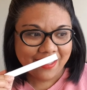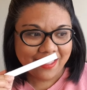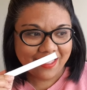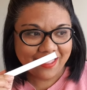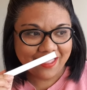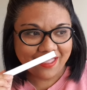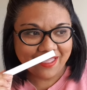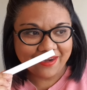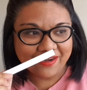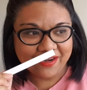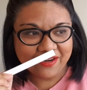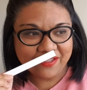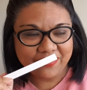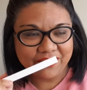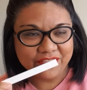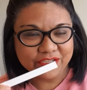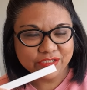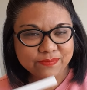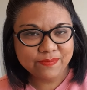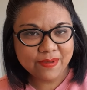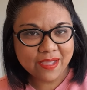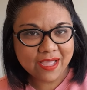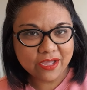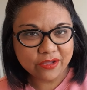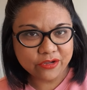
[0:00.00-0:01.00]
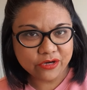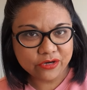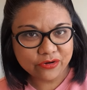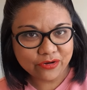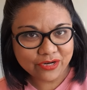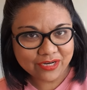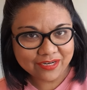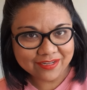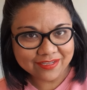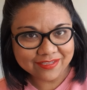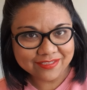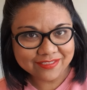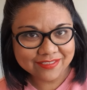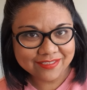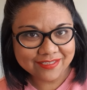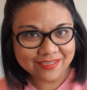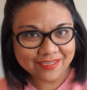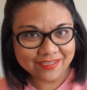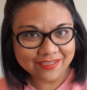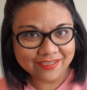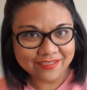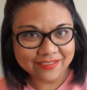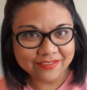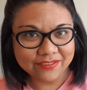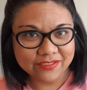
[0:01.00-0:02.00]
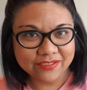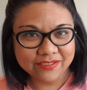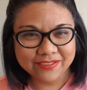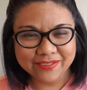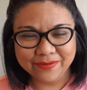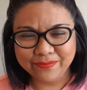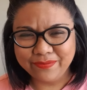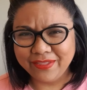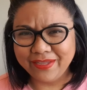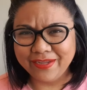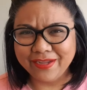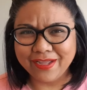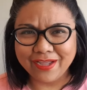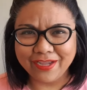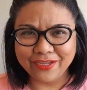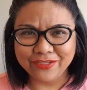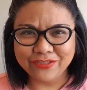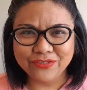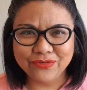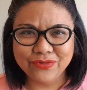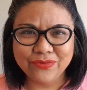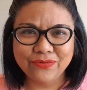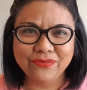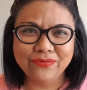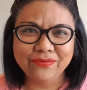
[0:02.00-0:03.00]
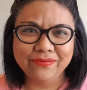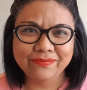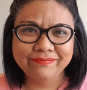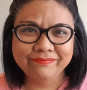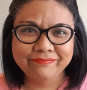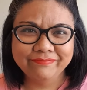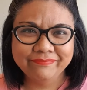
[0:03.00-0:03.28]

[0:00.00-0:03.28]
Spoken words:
And this powderiness is something I do